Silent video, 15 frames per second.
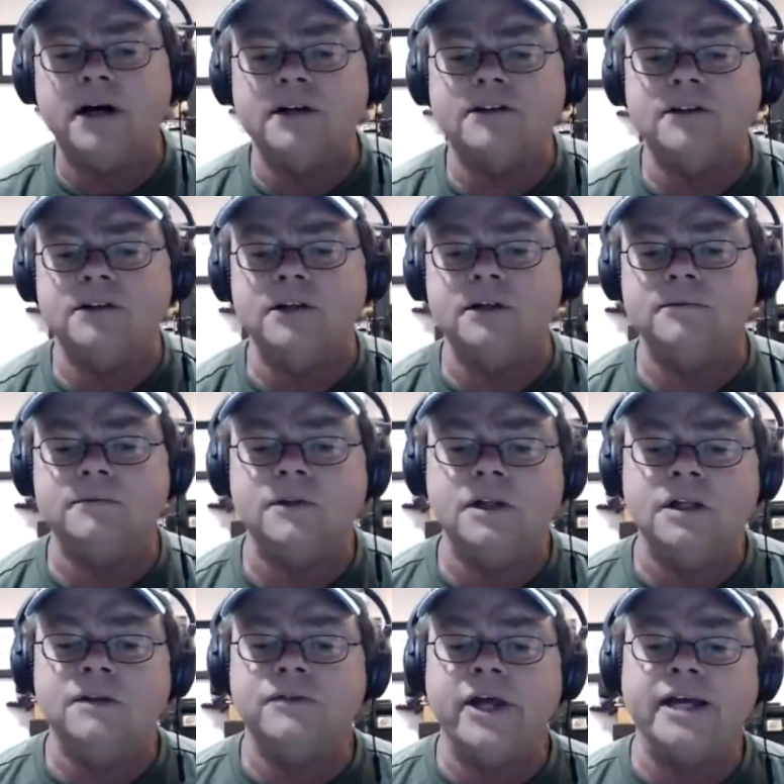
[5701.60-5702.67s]
And then,
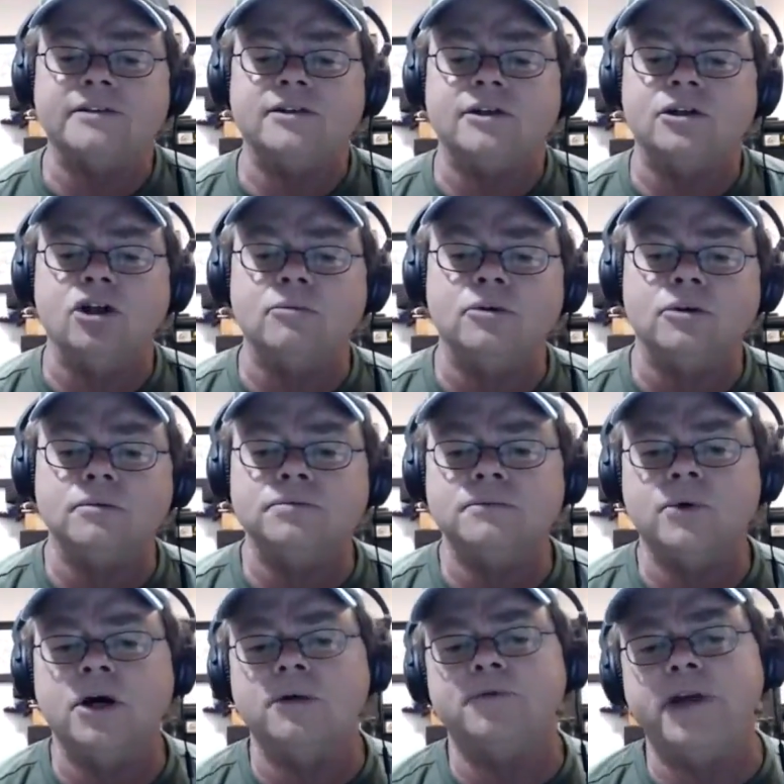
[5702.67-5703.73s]
thanks to global,
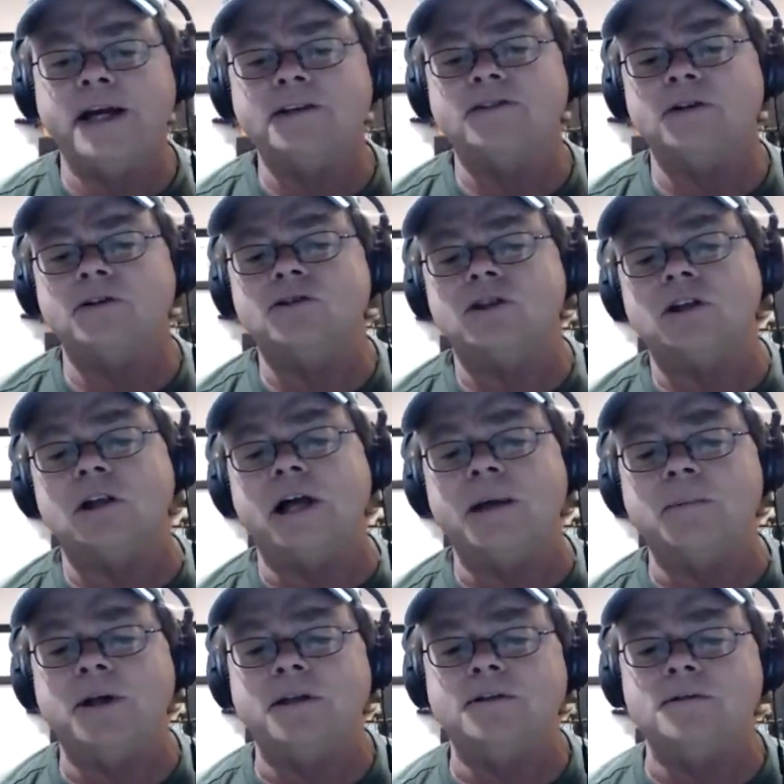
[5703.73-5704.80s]
well, thanks to
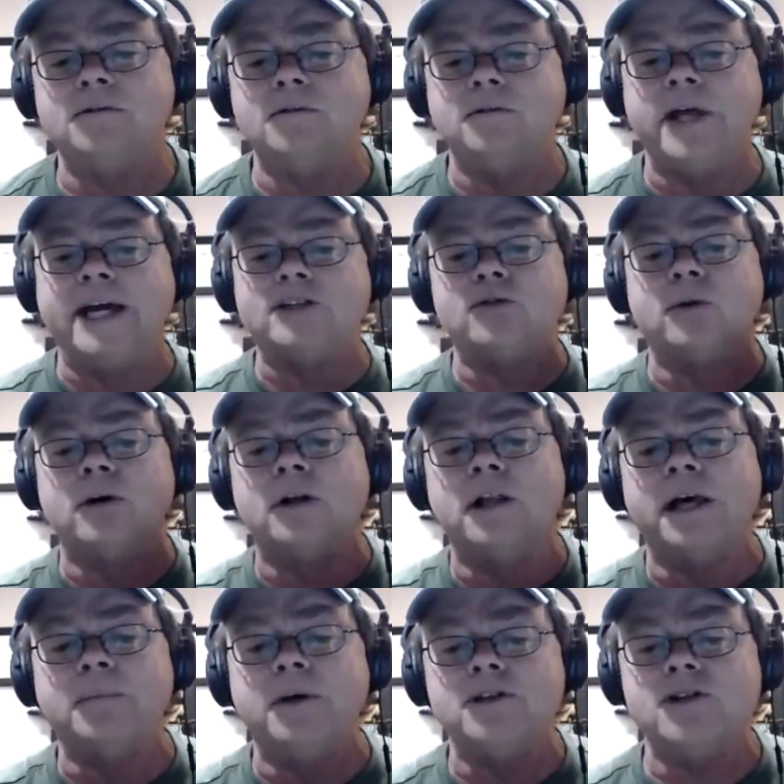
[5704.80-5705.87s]
climate, natural
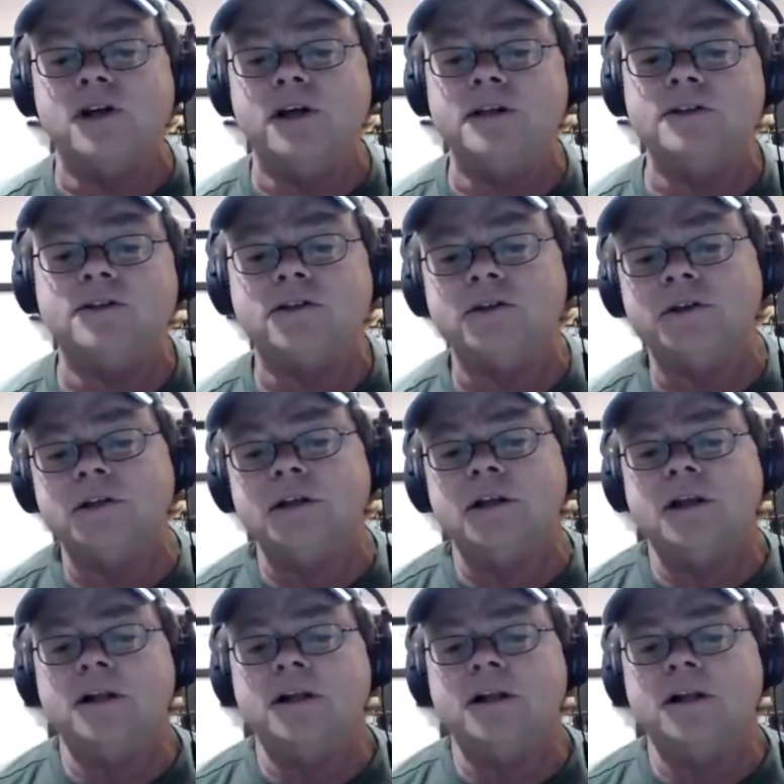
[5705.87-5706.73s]
climate change, right,